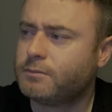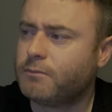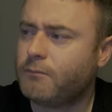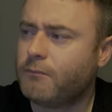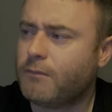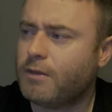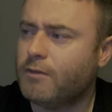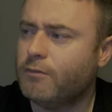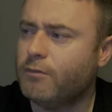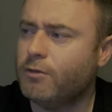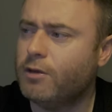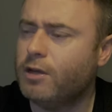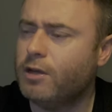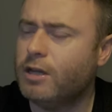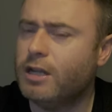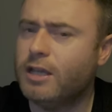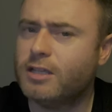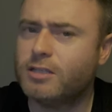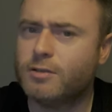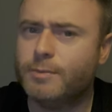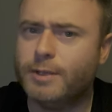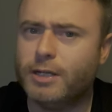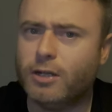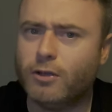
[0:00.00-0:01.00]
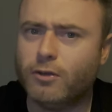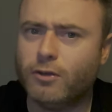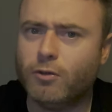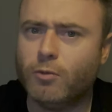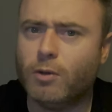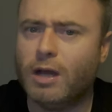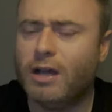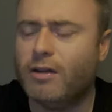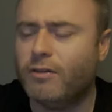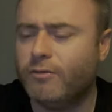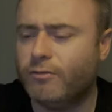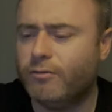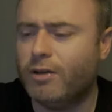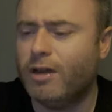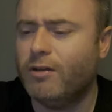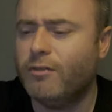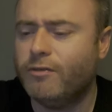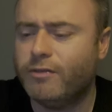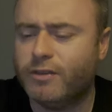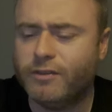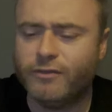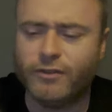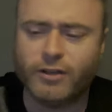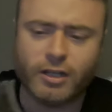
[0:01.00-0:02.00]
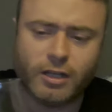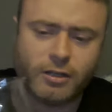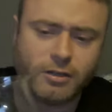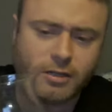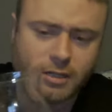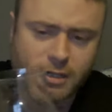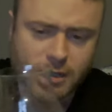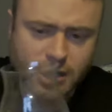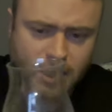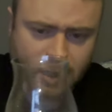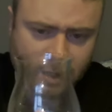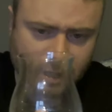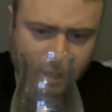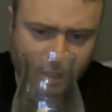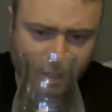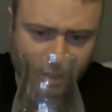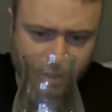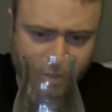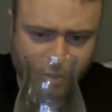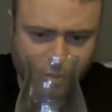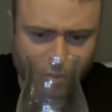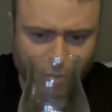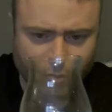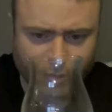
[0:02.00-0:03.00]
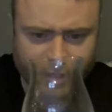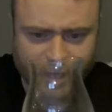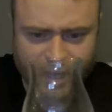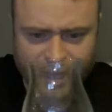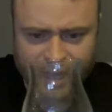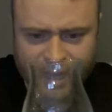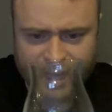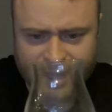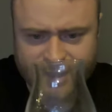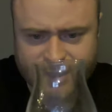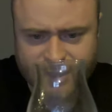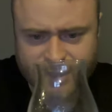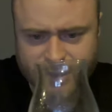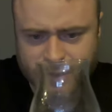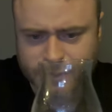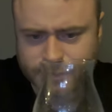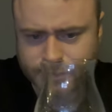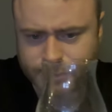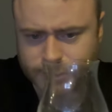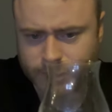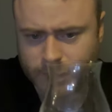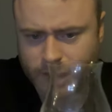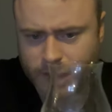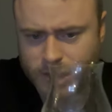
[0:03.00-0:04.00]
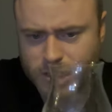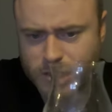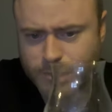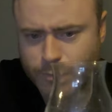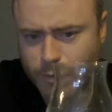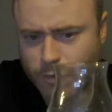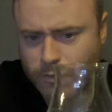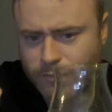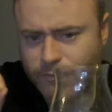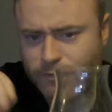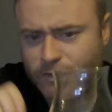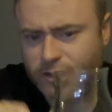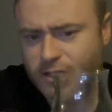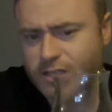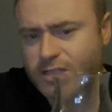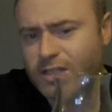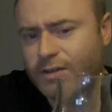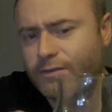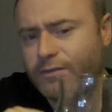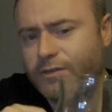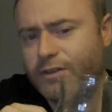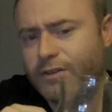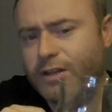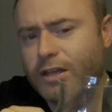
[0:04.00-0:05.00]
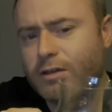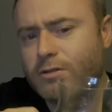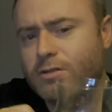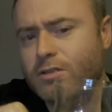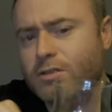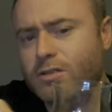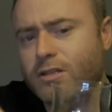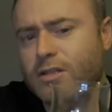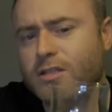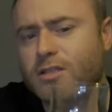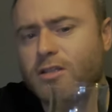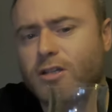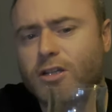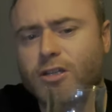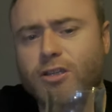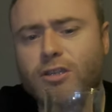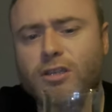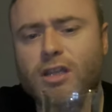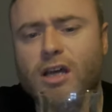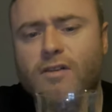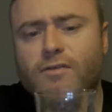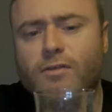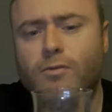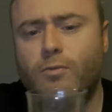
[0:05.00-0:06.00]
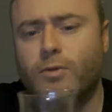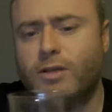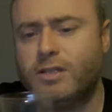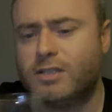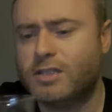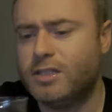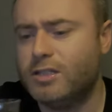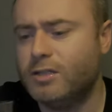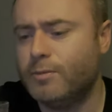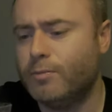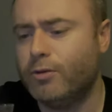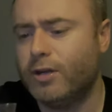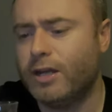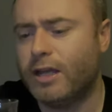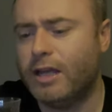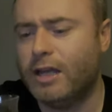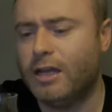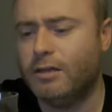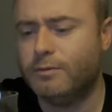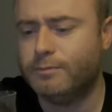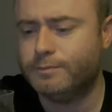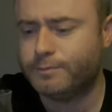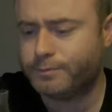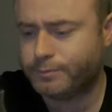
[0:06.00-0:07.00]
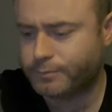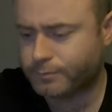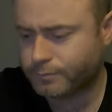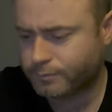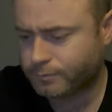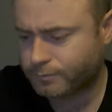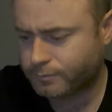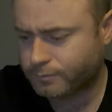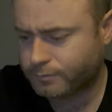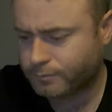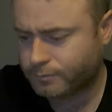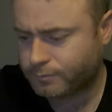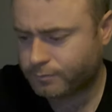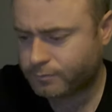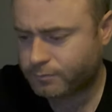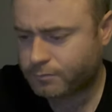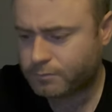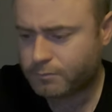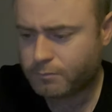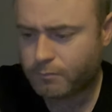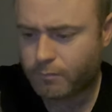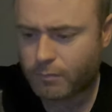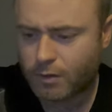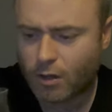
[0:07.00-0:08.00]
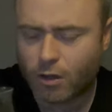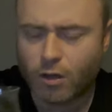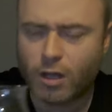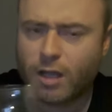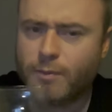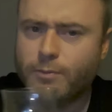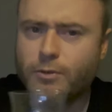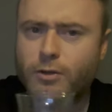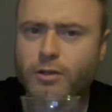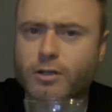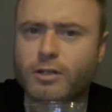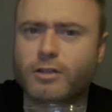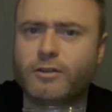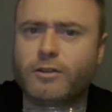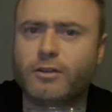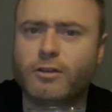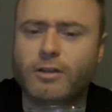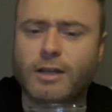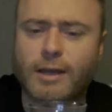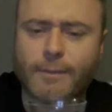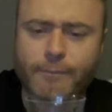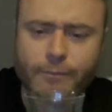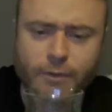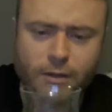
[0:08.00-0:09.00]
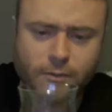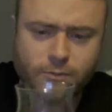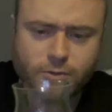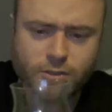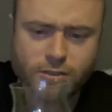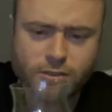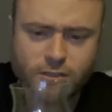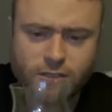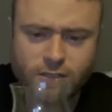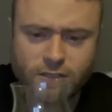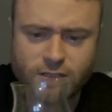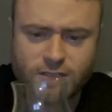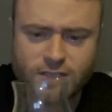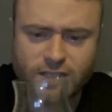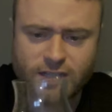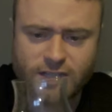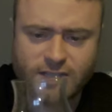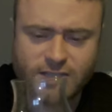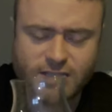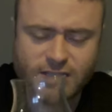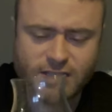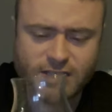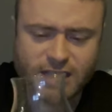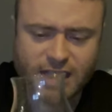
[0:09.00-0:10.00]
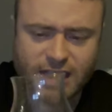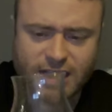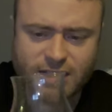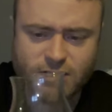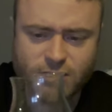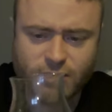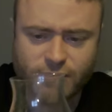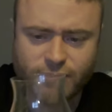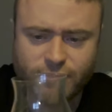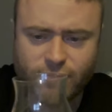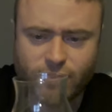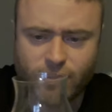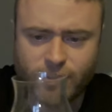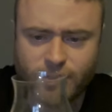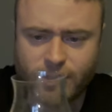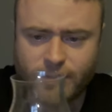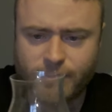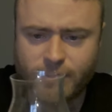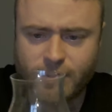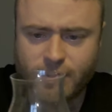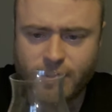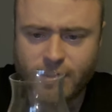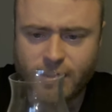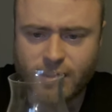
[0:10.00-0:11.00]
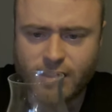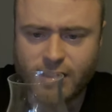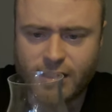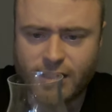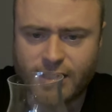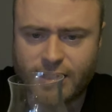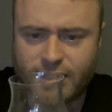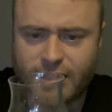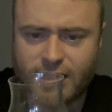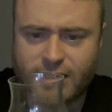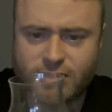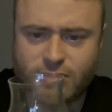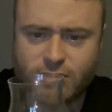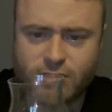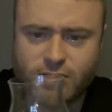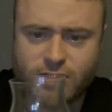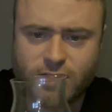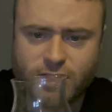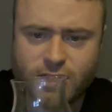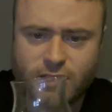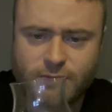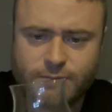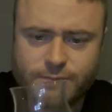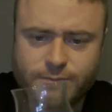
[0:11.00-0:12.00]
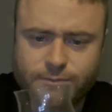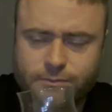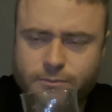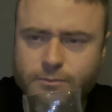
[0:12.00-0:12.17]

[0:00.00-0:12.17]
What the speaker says: Really is. I mean, on the Ralphie video, I saw he added a spoonful of something else to this, like another whiskey to bring it out. I'm not going to do that. I'm just going to taste this as I find it and as I see it.